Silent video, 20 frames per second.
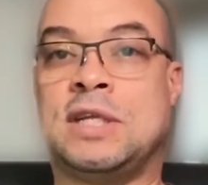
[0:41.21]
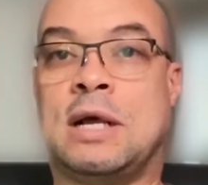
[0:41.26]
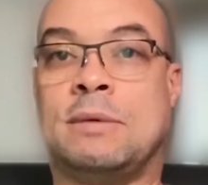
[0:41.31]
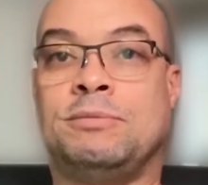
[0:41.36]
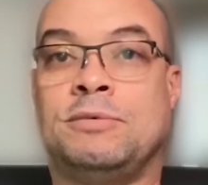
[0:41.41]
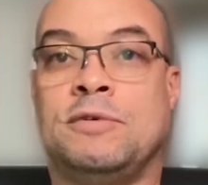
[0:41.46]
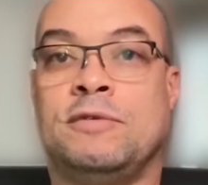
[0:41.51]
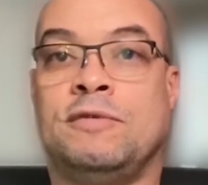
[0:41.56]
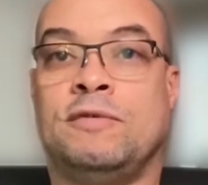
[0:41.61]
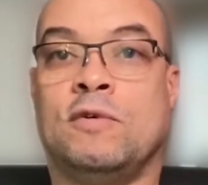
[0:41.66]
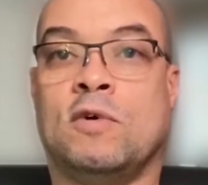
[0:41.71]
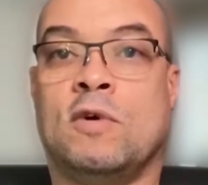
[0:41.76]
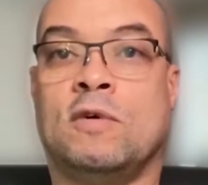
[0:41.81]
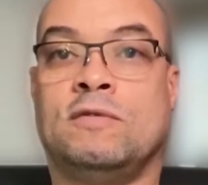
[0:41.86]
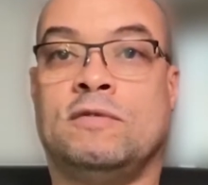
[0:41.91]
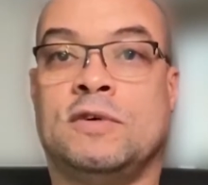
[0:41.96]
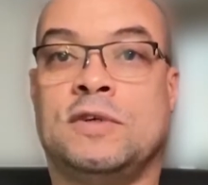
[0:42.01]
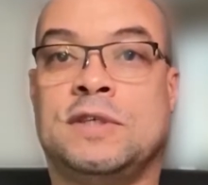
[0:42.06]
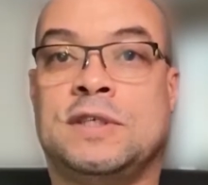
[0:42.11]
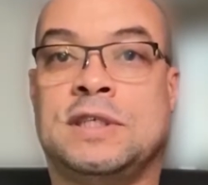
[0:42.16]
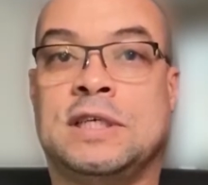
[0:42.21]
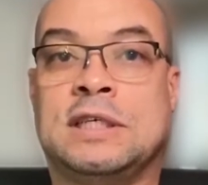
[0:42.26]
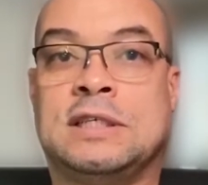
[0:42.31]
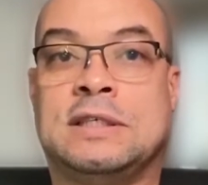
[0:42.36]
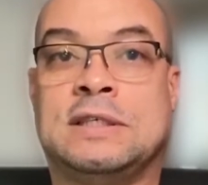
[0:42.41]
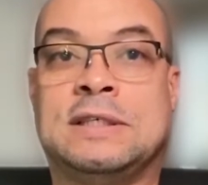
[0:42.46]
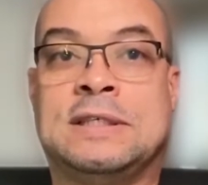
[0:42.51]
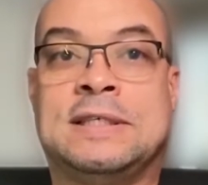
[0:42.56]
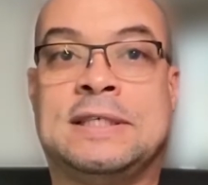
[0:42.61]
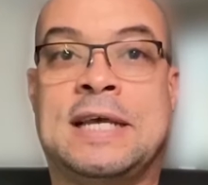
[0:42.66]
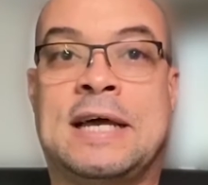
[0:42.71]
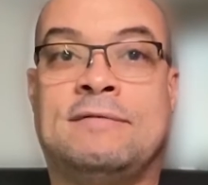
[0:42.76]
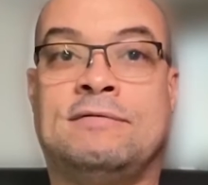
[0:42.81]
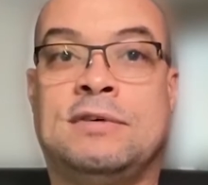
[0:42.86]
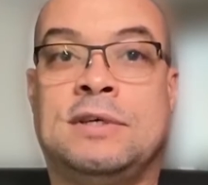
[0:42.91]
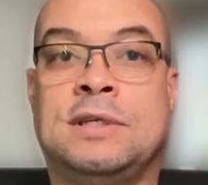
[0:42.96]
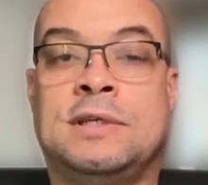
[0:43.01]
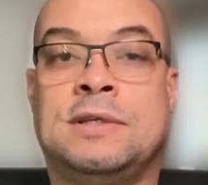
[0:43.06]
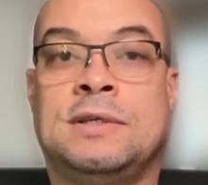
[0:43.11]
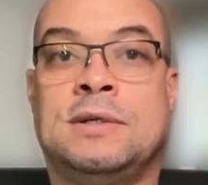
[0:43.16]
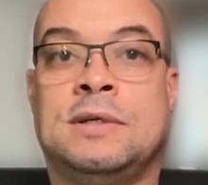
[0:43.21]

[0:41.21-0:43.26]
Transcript: chapter 4, verse 6 to 7.